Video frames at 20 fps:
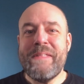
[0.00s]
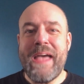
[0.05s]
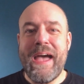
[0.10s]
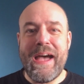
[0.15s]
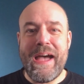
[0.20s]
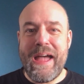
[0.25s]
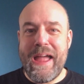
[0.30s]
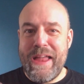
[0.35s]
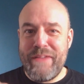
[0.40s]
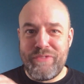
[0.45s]

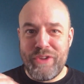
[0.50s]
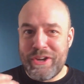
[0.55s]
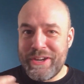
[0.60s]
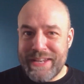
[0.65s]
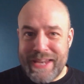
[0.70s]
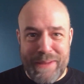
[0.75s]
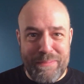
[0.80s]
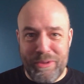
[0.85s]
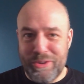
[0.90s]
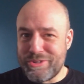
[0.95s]
If you can
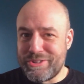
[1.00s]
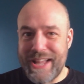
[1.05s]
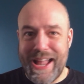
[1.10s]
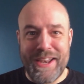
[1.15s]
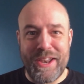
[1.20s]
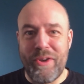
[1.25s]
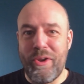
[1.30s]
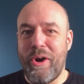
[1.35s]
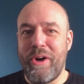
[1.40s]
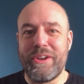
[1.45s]
keep those
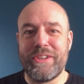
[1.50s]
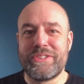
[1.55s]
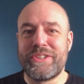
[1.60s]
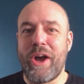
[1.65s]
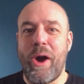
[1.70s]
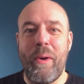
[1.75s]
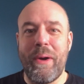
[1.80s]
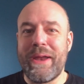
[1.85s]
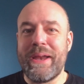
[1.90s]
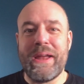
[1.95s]
standing orders
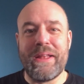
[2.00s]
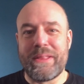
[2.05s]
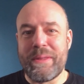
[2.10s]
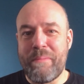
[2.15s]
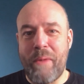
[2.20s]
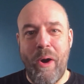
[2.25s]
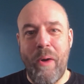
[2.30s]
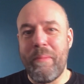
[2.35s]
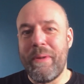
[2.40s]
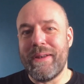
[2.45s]
going at the
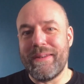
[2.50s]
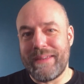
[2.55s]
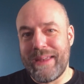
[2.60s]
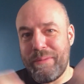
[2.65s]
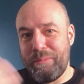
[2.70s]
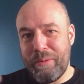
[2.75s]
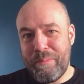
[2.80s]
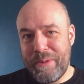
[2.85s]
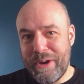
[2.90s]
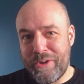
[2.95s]
moment,
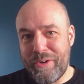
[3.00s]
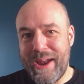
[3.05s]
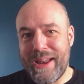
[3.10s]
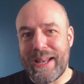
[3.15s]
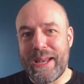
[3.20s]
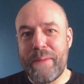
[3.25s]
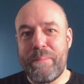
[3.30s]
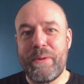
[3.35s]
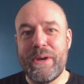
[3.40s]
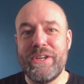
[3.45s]
it would be
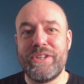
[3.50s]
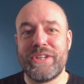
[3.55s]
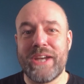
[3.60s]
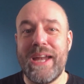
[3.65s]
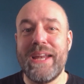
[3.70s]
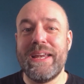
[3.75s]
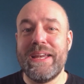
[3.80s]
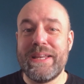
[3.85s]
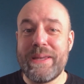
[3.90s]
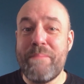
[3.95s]
greatly
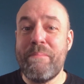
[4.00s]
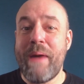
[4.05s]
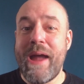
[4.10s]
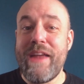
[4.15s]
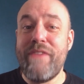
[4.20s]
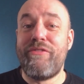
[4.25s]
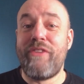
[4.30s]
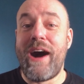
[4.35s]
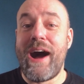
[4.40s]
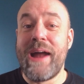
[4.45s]
appreciated. You
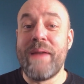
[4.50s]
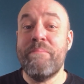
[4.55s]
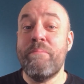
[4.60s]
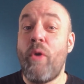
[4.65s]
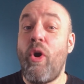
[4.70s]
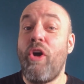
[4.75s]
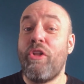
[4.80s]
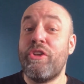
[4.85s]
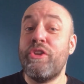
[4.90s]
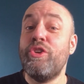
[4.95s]
may find
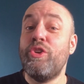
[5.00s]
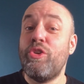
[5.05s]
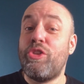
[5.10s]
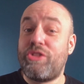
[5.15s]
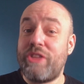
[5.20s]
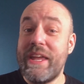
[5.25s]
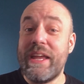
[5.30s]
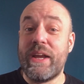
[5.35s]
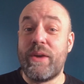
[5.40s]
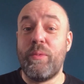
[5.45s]
more than you
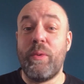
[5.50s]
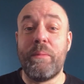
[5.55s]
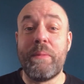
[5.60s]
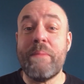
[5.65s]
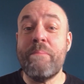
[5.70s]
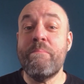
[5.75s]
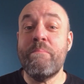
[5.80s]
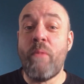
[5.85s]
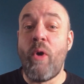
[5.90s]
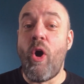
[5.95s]
think. We'll
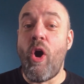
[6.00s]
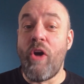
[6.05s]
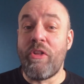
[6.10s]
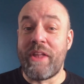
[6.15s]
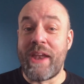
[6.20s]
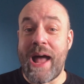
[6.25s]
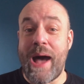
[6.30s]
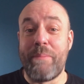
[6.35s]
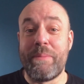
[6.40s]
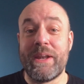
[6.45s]
be more
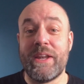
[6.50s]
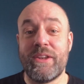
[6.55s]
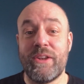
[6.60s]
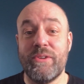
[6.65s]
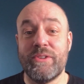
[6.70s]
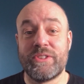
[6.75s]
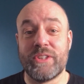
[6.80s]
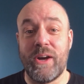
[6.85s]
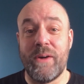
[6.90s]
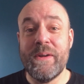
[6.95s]
than happy to
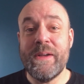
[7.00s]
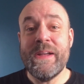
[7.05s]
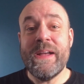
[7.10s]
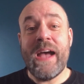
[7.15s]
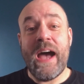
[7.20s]
do so.